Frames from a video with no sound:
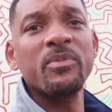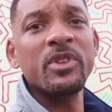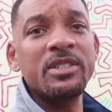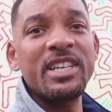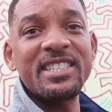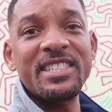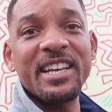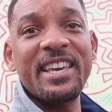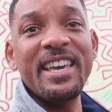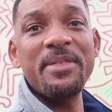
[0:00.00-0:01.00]
Now, there's
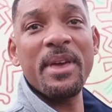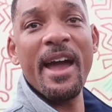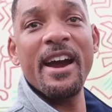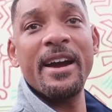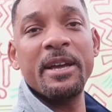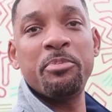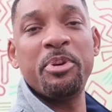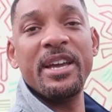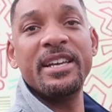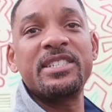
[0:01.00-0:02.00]
definitely a lot of talk
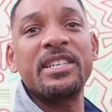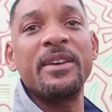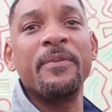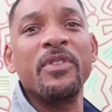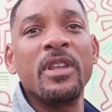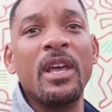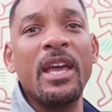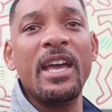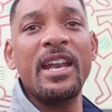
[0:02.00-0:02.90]
in the streets about Will